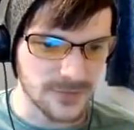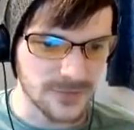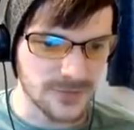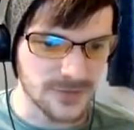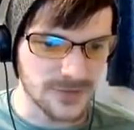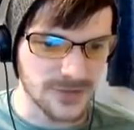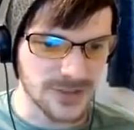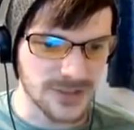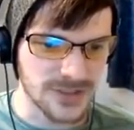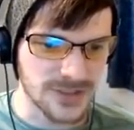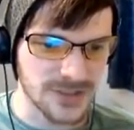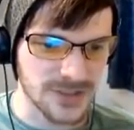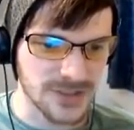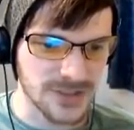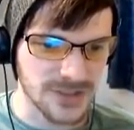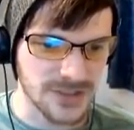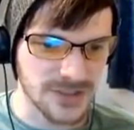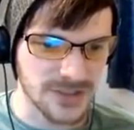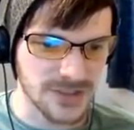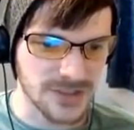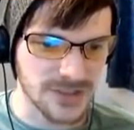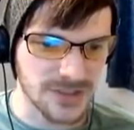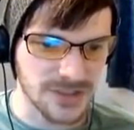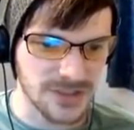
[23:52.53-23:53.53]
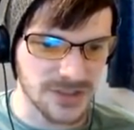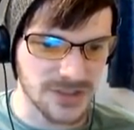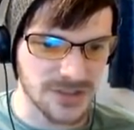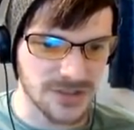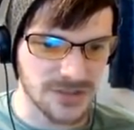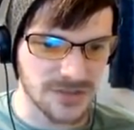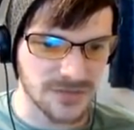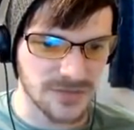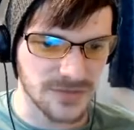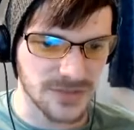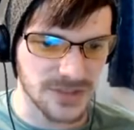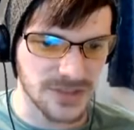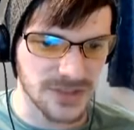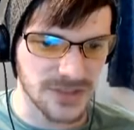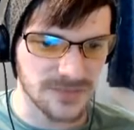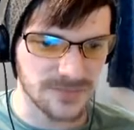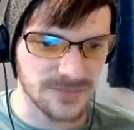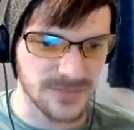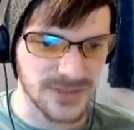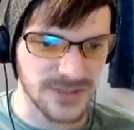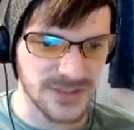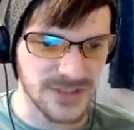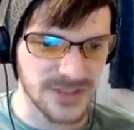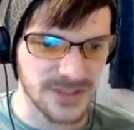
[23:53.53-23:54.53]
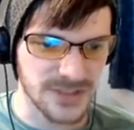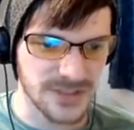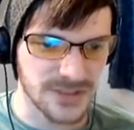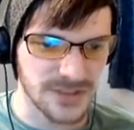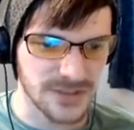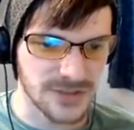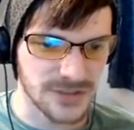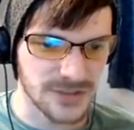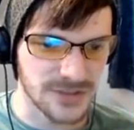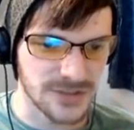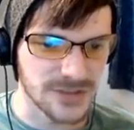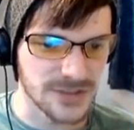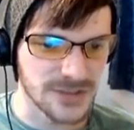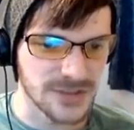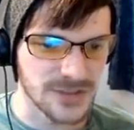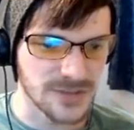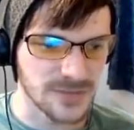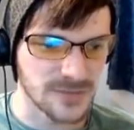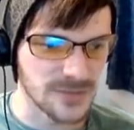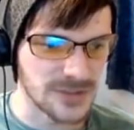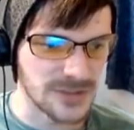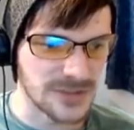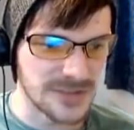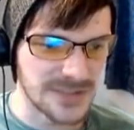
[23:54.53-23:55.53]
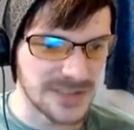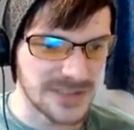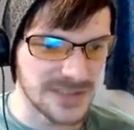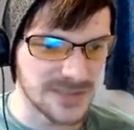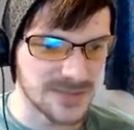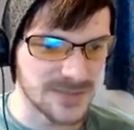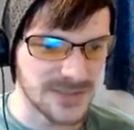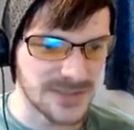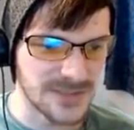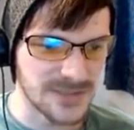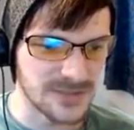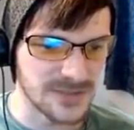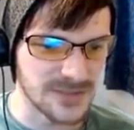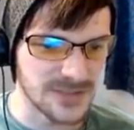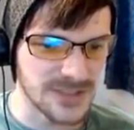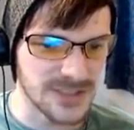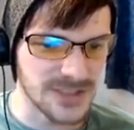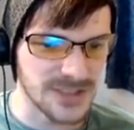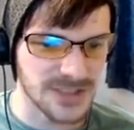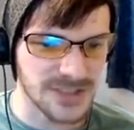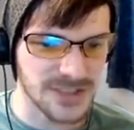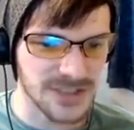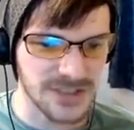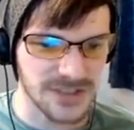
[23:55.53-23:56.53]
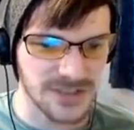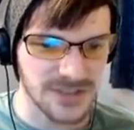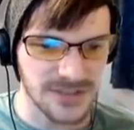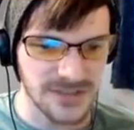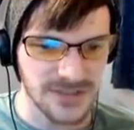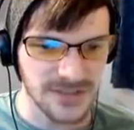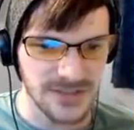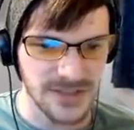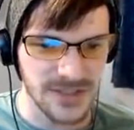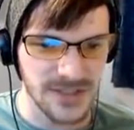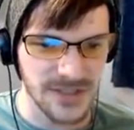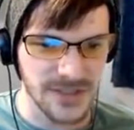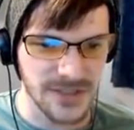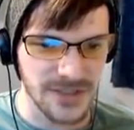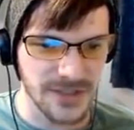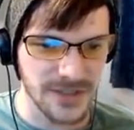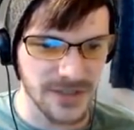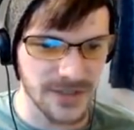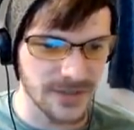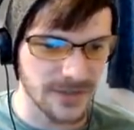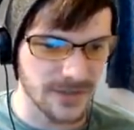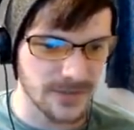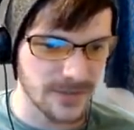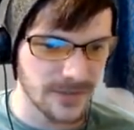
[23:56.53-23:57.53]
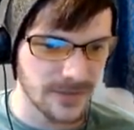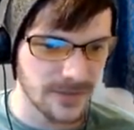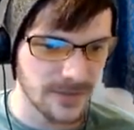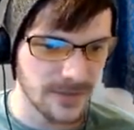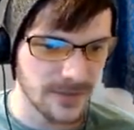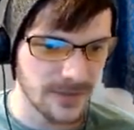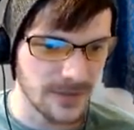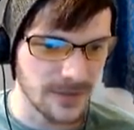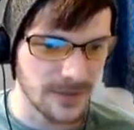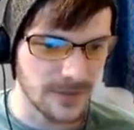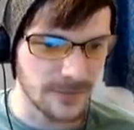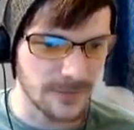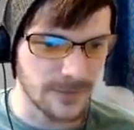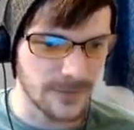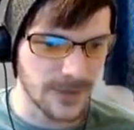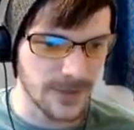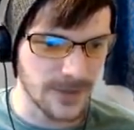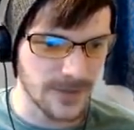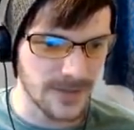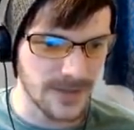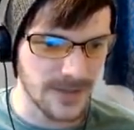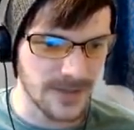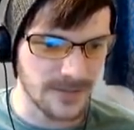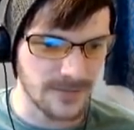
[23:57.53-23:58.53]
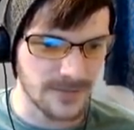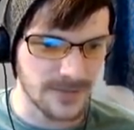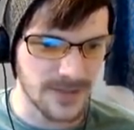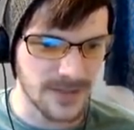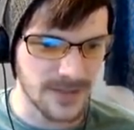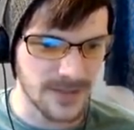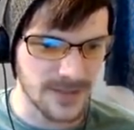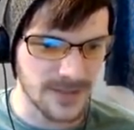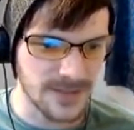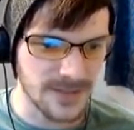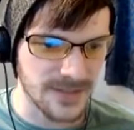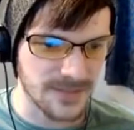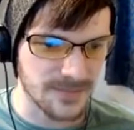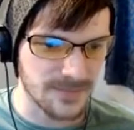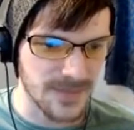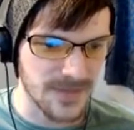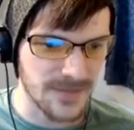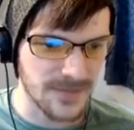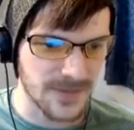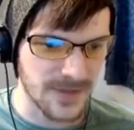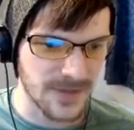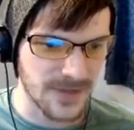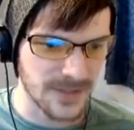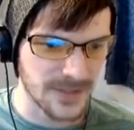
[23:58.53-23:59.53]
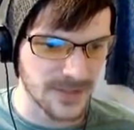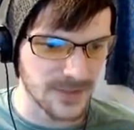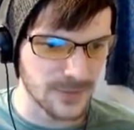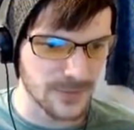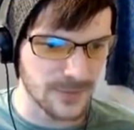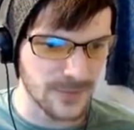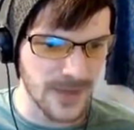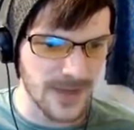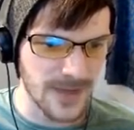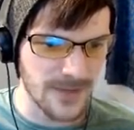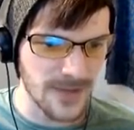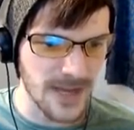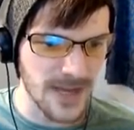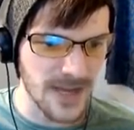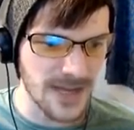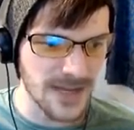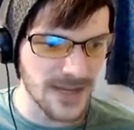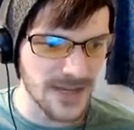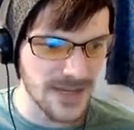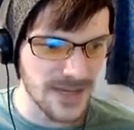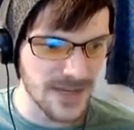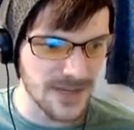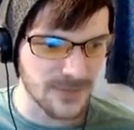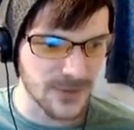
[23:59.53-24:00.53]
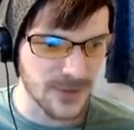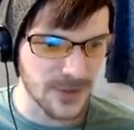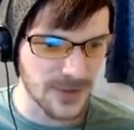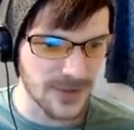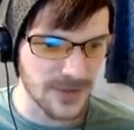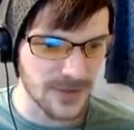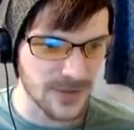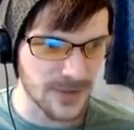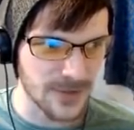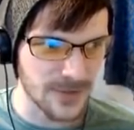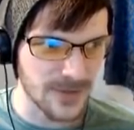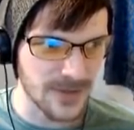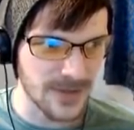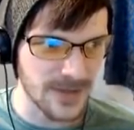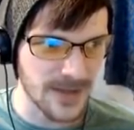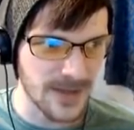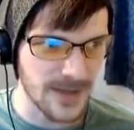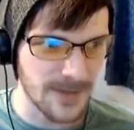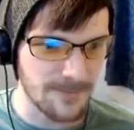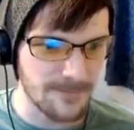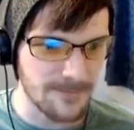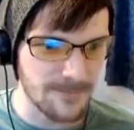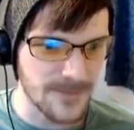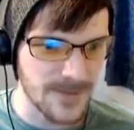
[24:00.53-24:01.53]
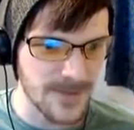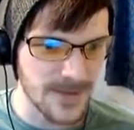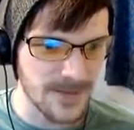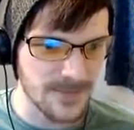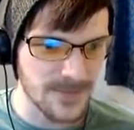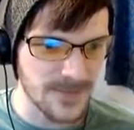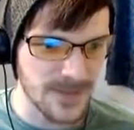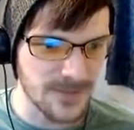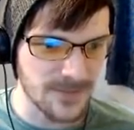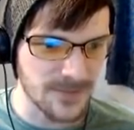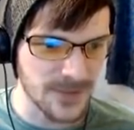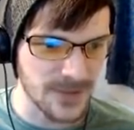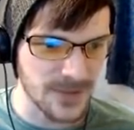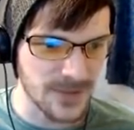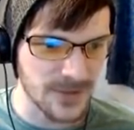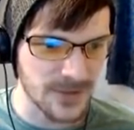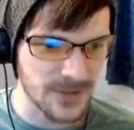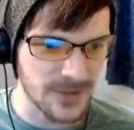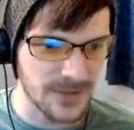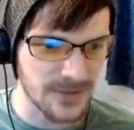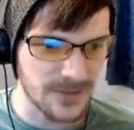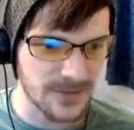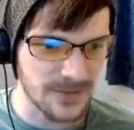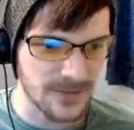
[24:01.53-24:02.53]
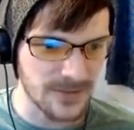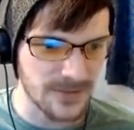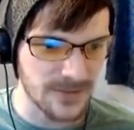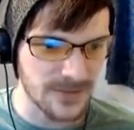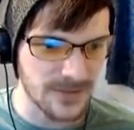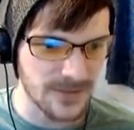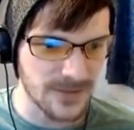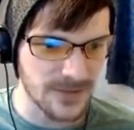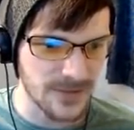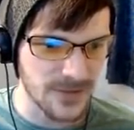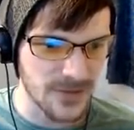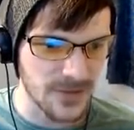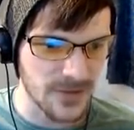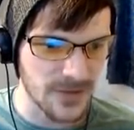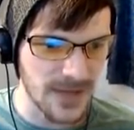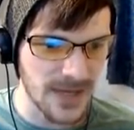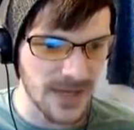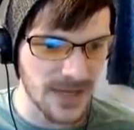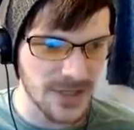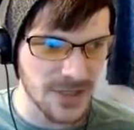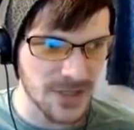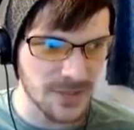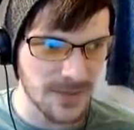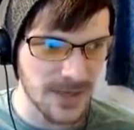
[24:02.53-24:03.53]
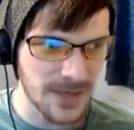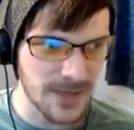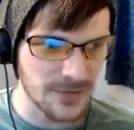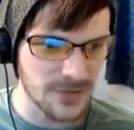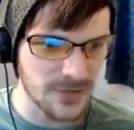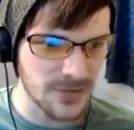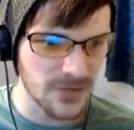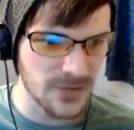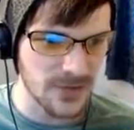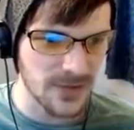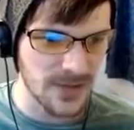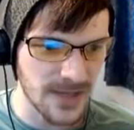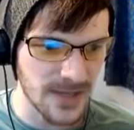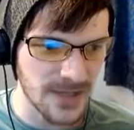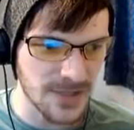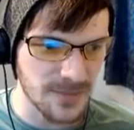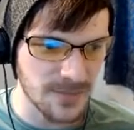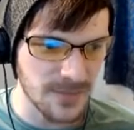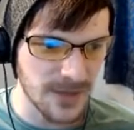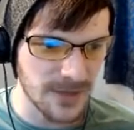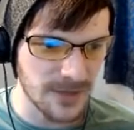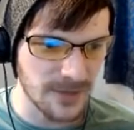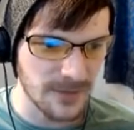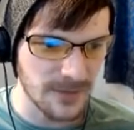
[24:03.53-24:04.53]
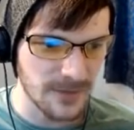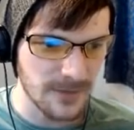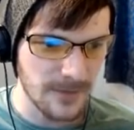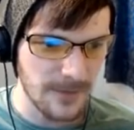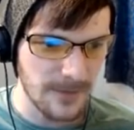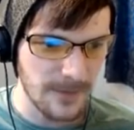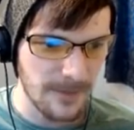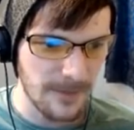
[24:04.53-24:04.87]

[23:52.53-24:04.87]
Oh, yes, I see you there, being a nonce. Well, how about this, idiot? Oh, fuck, that nearly did me very little favour. Ah, no, I've got it, though. Yeah, yeah, definitely got it. I just gotta edge him out, gotta edge him out.